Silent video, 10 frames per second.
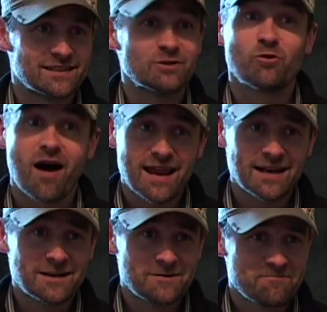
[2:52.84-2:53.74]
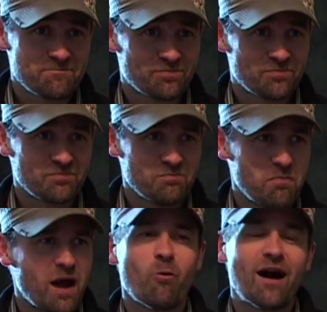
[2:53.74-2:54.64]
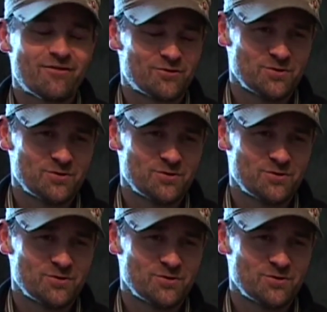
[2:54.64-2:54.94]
Gerain, my wife to